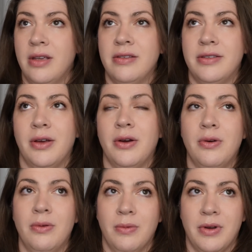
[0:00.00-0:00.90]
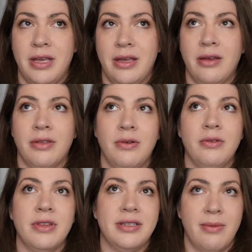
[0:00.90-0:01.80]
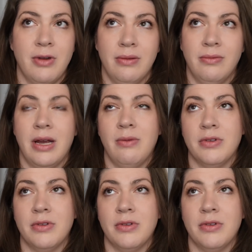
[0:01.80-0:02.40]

So we're thinking through the summer, right?